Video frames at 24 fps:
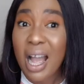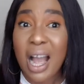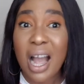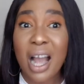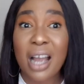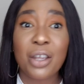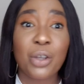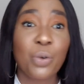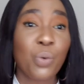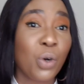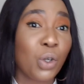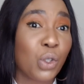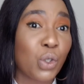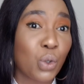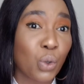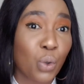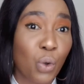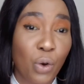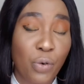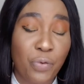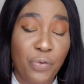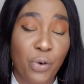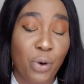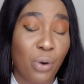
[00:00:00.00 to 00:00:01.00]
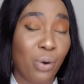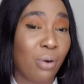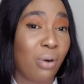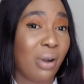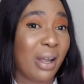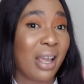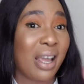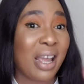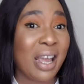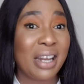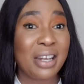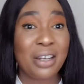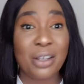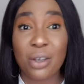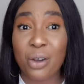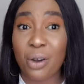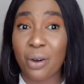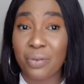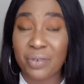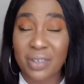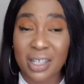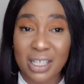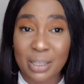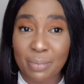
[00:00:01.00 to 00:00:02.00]
and you want to go for any
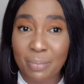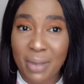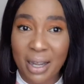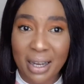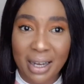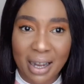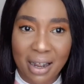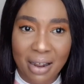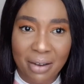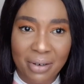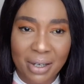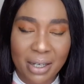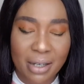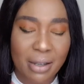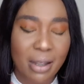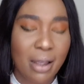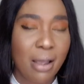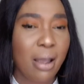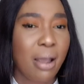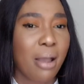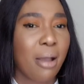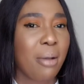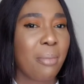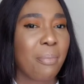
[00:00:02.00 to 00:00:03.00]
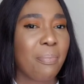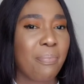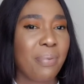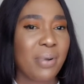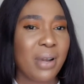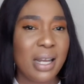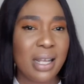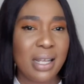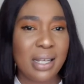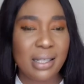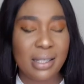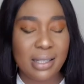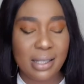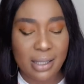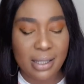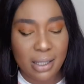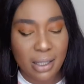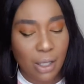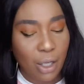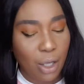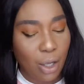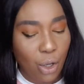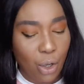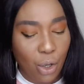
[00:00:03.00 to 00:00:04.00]
of this Makari, please
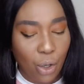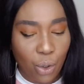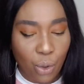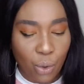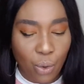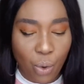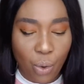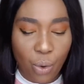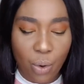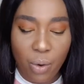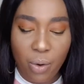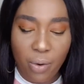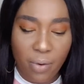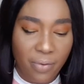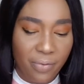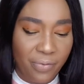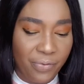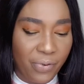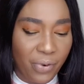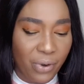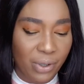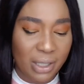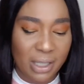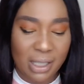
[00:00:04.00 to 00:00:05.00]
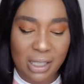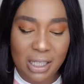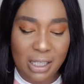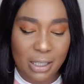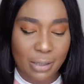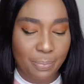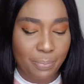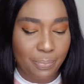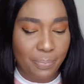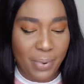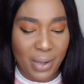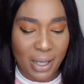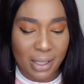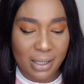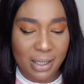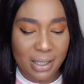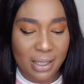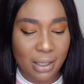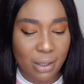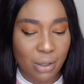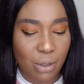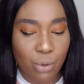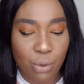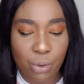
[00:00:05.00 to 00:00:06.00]
go for this
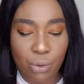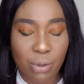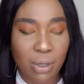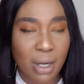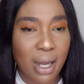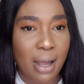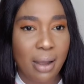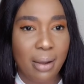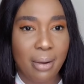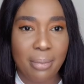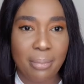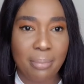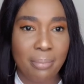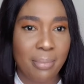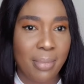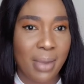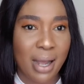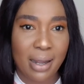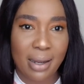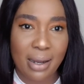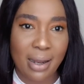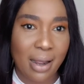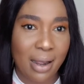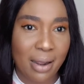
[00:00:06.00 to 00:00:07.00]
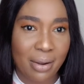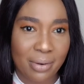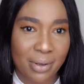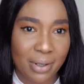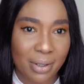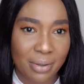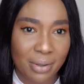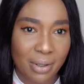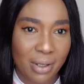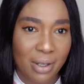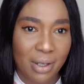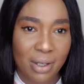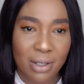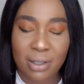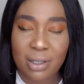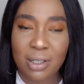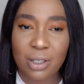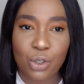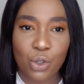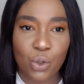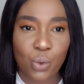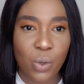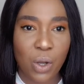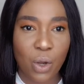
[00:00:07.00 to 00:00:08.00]
particular Makari.
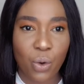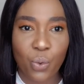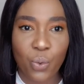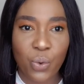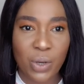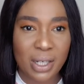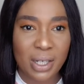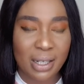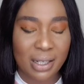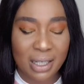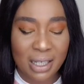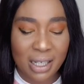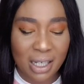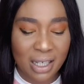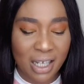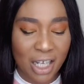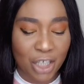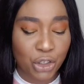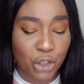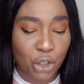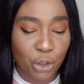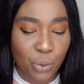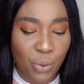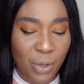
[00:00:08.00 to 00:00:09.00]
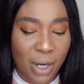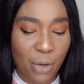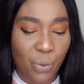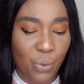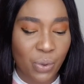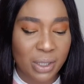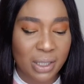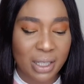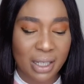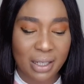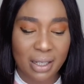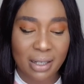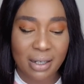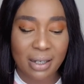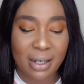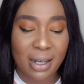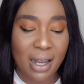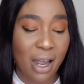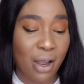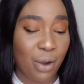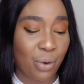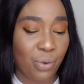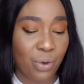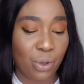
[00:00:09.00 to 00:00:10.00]
This one with the Naturalle with the
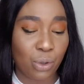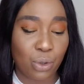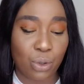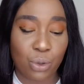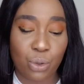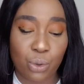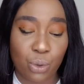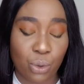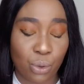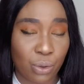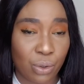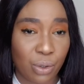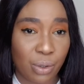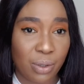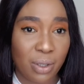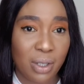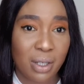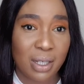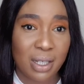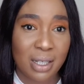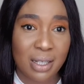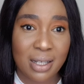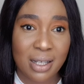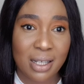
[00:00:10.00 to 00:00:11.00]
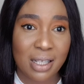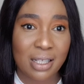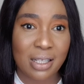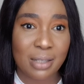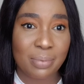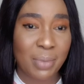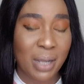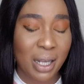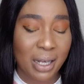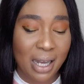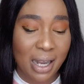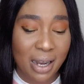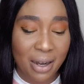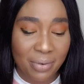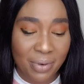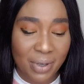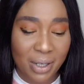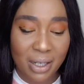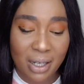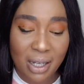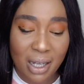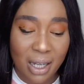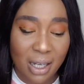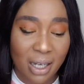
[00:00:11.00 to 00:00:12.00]
Carotone. Yes,
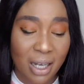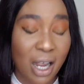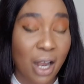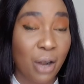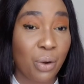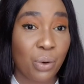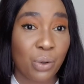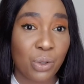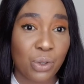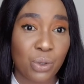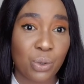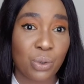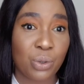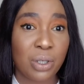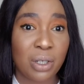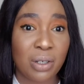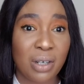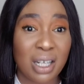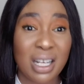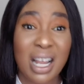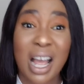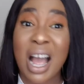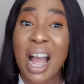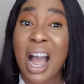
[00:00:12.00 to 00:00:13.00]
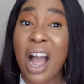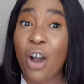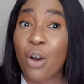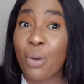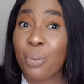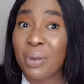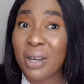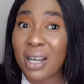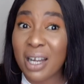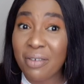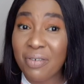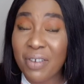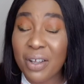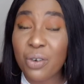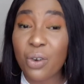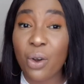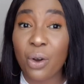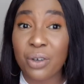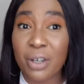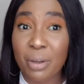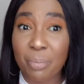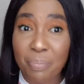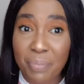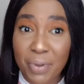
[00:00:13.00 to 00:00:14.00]
Makari Carotone. I'll be leaving
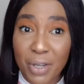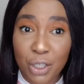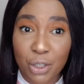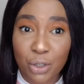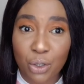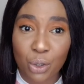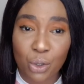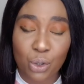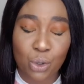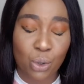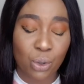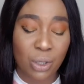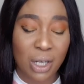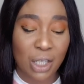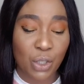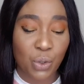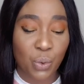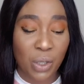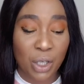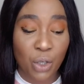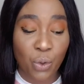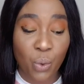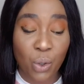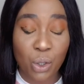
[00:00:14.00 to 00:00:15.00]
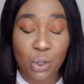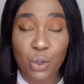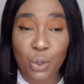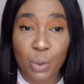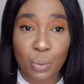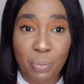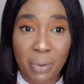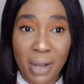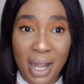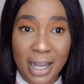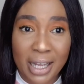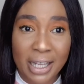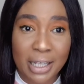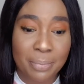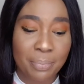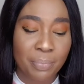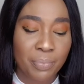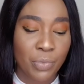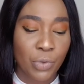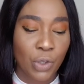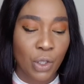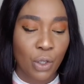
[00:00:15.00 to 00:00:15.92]
all the pictures so that when you want to buy it,